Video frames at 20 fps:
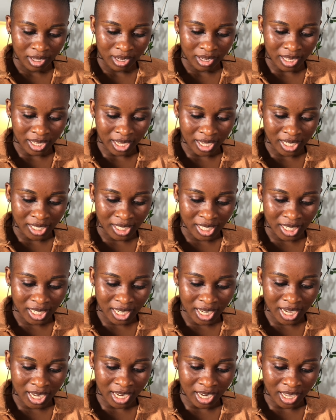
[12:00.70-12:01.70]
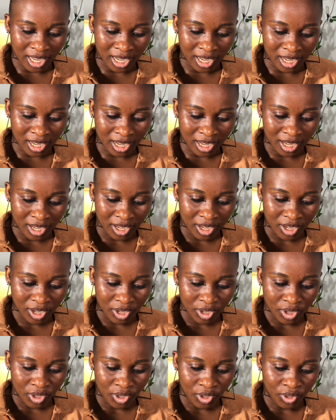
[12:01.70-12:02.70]
Like I said earlier,
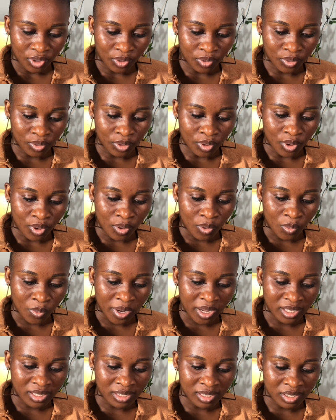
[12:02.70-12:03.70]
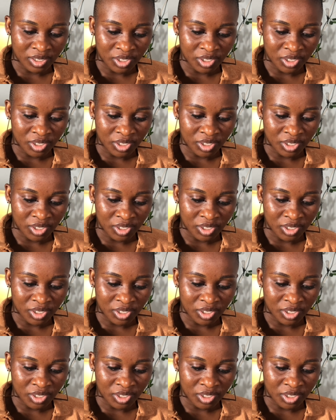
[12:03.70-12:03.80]
you could always